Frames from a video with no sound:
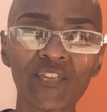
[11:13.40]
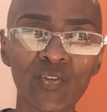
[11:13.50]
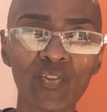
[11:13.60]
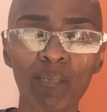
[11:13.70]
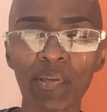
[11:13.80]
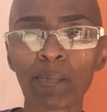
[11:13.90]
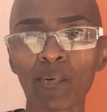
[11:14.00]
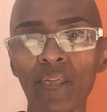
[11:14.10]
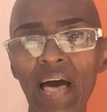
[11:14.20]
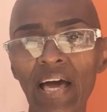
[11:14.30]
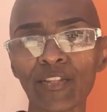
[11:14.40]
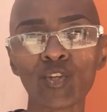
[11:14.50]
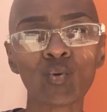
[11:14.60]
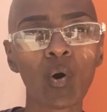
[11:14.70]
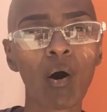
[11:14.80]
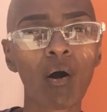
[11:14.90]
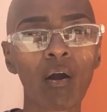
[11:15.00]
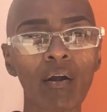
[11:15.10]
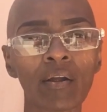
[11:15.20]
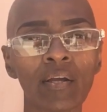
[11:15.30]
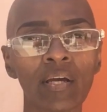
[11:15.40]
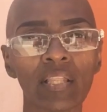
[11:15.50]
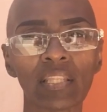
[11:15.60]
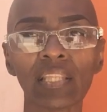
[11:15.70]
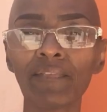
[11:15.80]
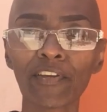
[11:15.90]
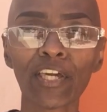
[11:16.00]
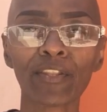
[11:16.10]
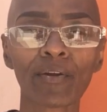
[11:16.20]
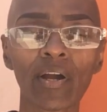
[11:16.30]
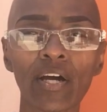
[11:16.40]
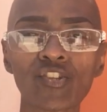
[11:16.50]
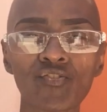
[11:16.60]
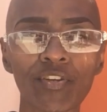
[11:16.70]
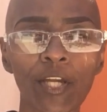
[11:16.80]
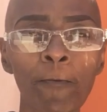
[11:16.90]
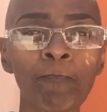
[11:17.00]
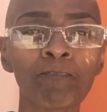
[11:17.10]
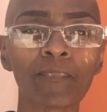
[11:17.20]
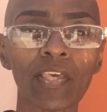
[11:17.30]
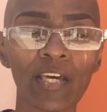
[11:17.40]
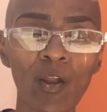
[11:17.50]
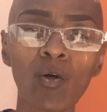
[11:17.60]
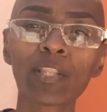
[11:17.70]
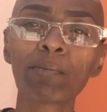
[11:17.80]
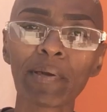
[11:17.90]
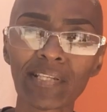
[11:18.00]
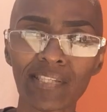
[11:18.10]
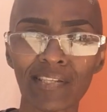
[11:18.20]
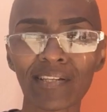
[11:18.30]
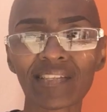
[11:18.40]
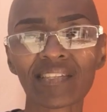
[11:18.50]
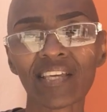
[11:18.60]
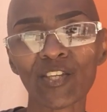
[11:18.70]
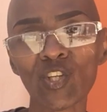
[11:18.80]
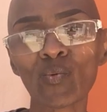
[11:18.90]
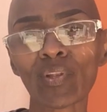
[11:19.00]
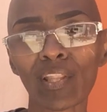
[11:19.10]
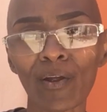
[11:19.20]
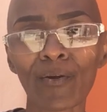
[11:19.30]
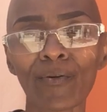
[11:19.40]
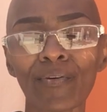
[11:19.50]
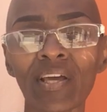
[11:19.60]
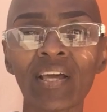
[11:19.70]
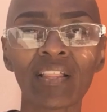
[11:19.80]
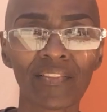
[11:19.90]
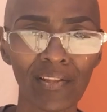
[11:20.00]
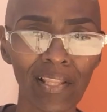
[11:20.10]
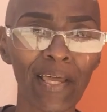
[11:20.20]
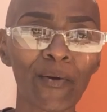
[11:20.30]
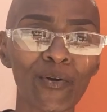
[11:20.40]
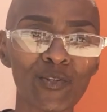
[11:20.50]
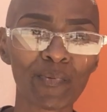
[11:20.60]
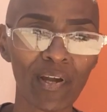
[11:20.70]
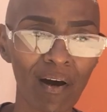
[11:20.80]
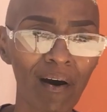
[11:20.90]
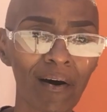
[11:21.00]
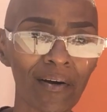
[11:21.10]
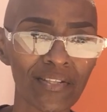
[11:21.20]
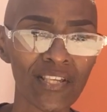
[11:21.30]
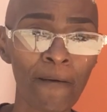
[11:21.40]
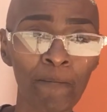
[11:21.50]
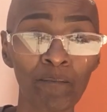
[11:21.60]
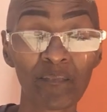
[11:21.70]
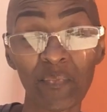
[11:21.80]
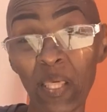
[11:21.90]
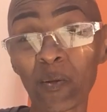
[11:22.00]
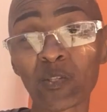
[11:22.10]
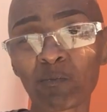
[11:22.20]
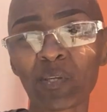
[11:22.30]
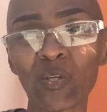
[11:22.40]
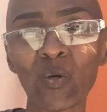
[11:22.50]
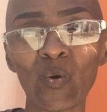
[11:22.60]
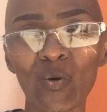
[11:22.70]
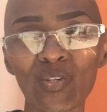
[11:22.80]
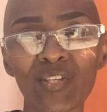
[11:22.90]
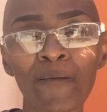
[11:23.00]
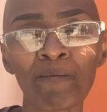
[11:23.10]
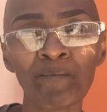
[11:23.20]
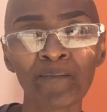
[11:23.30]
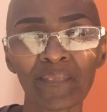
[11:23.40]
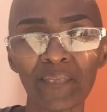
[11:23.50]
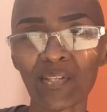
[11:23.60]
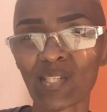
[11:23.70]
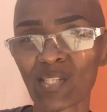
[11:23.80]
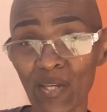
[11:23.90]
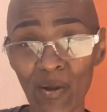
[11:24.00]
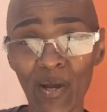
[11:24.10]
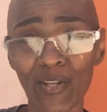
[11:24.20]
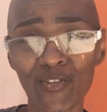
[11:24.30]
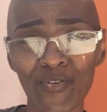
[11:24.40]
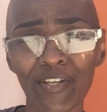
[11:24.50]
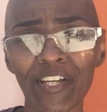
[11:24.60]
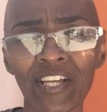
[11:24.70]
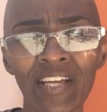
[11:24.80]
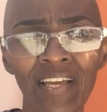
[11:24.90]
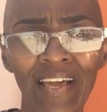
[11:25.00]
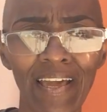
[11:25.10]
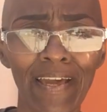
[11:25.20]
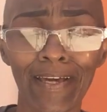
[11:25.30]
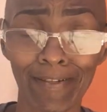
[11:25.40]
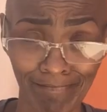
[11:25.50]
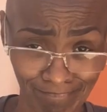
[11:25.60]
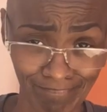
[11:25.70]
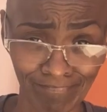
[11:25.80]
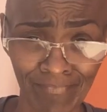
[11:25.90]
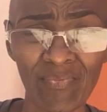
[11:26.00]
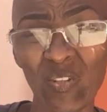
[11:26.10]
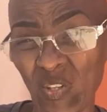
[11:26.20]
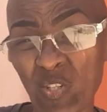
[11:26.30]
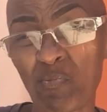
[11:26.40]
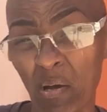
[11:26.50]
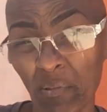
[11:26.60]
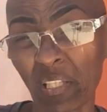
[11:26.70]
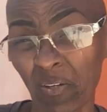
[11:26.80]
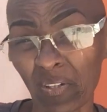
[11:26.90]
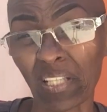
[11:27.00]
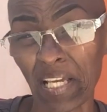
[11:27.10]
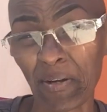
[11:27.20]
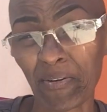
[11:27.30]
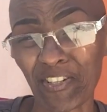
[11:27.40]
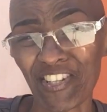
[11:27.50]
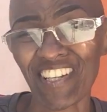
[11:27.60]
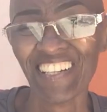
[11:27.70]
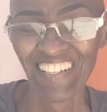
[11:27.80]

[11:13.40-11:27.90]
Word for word: to the people that you are living in their country, it only makes sense that you would learn the language, because they don't speak yours. This is their country, and you should probably learn a language.